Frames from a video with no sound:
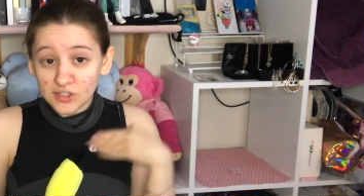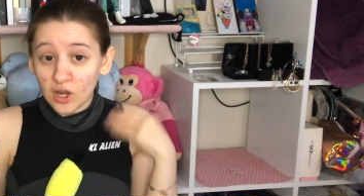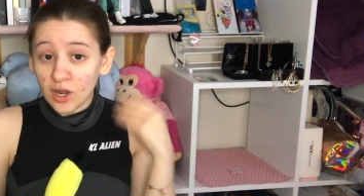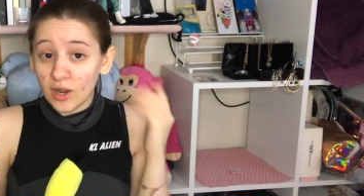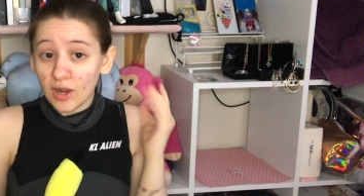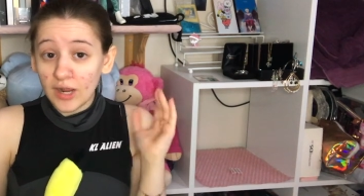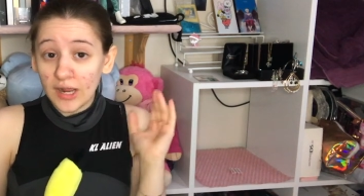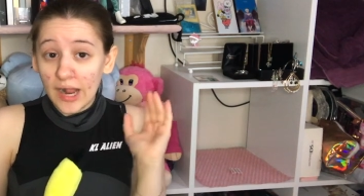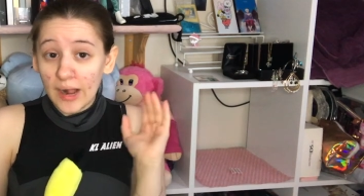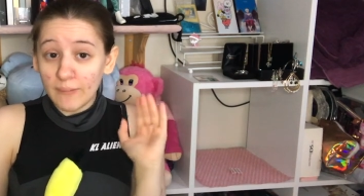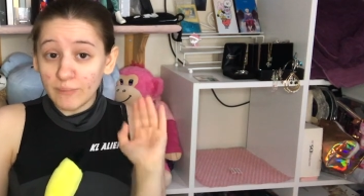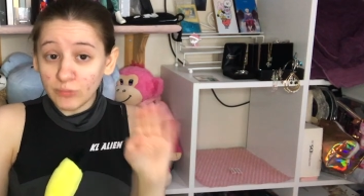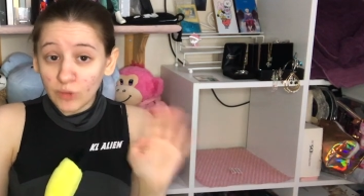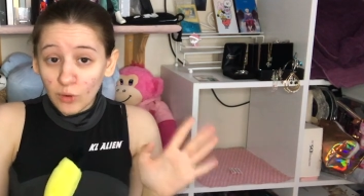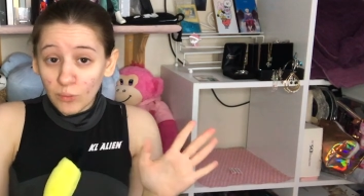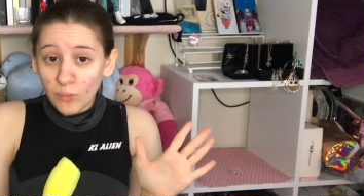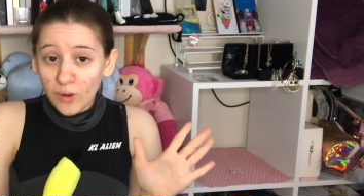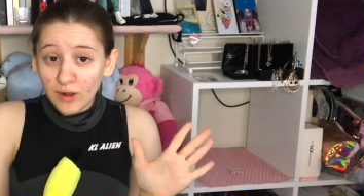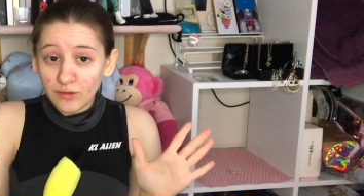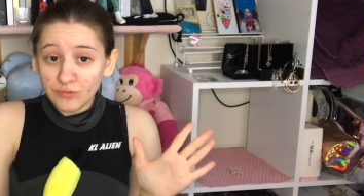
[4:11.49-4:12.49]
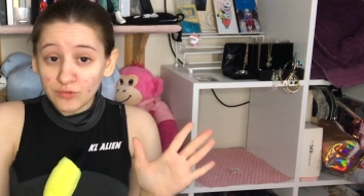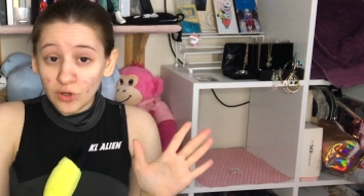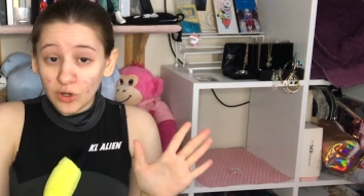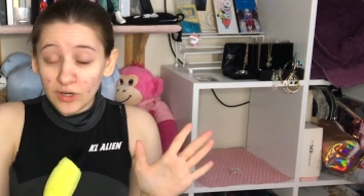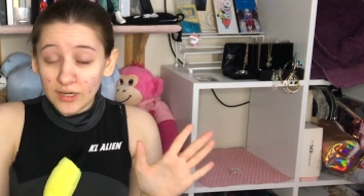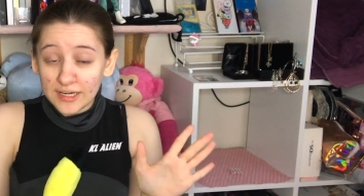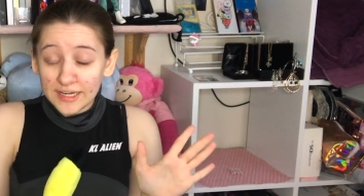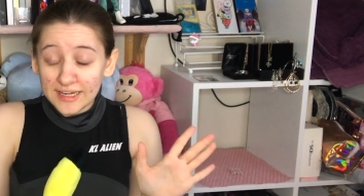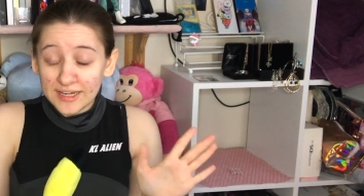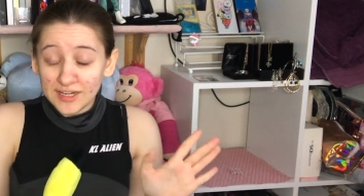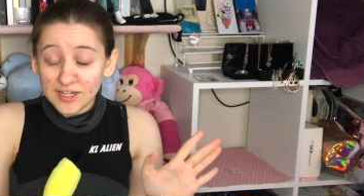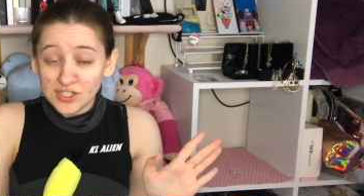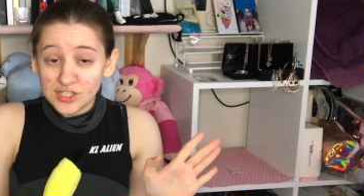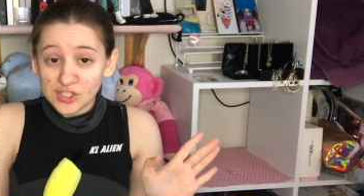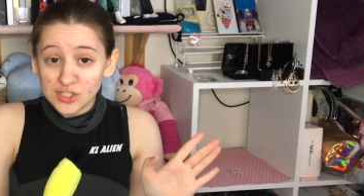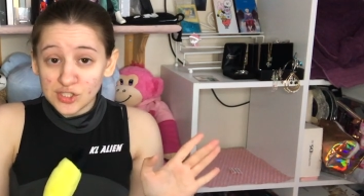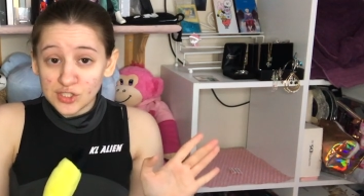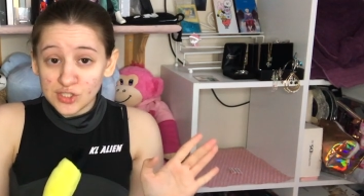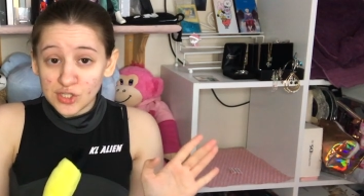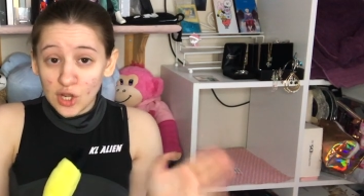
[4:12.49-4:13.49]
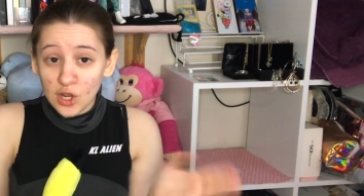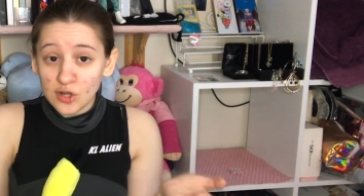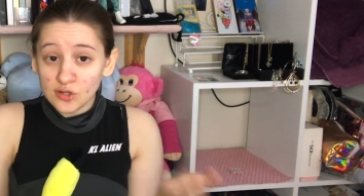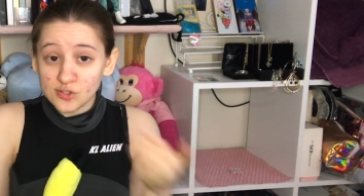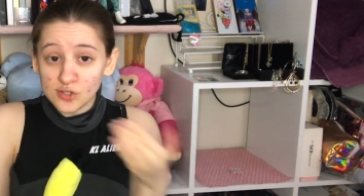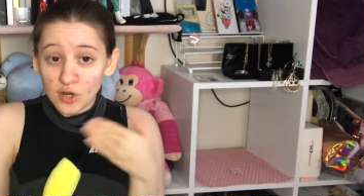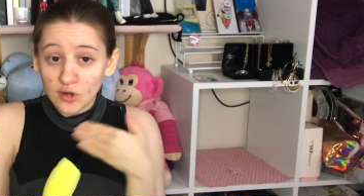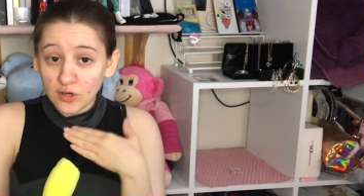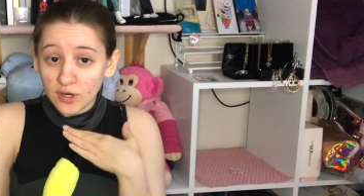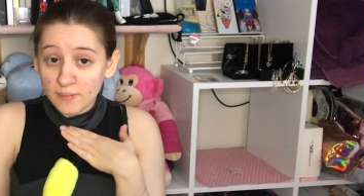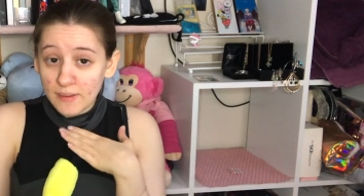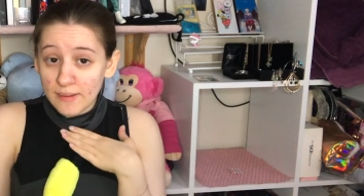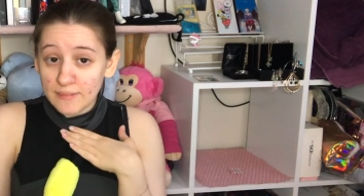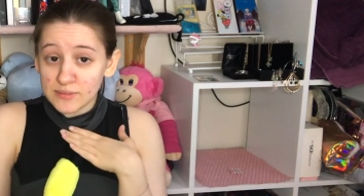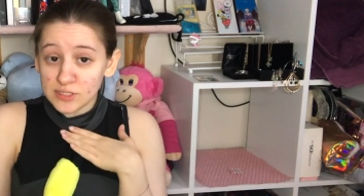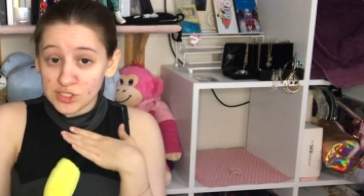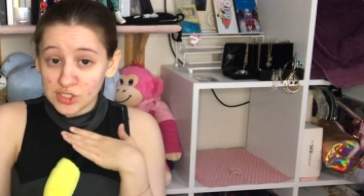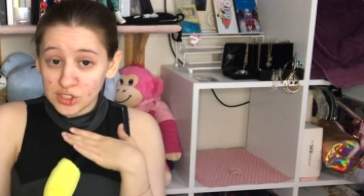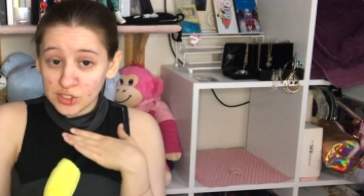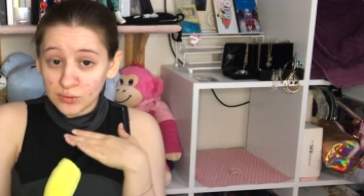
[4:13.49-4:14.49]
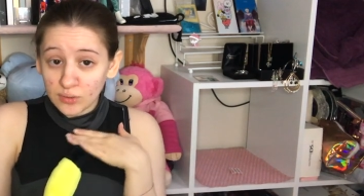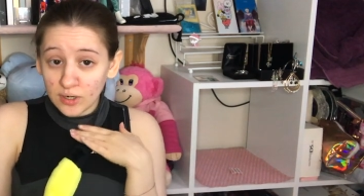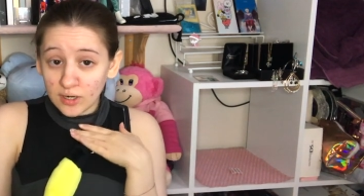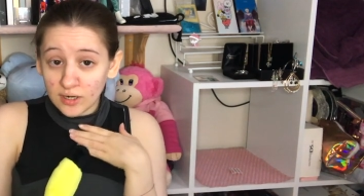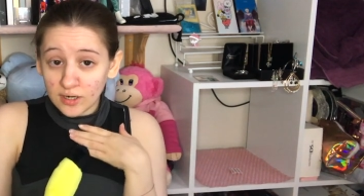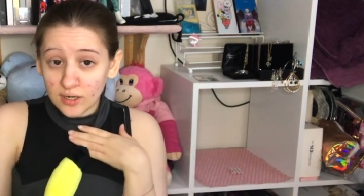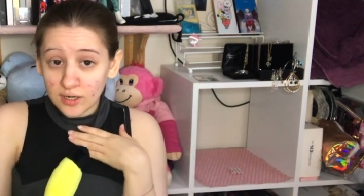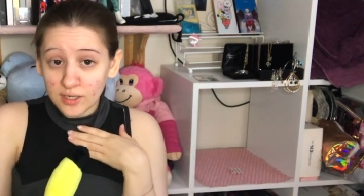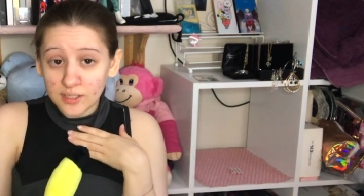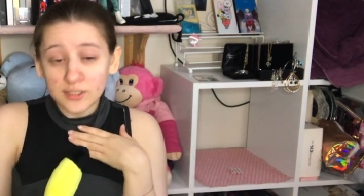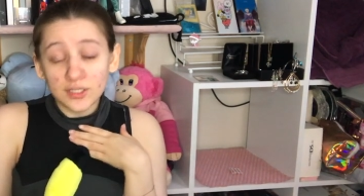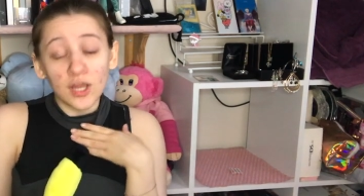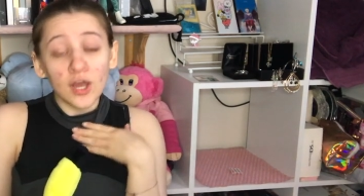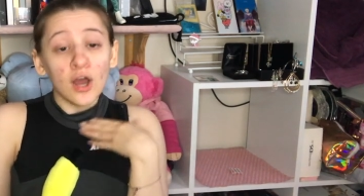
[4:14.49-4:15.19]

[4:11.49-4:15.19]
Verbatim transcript: I am not well knowledge, so don't come at me too hard.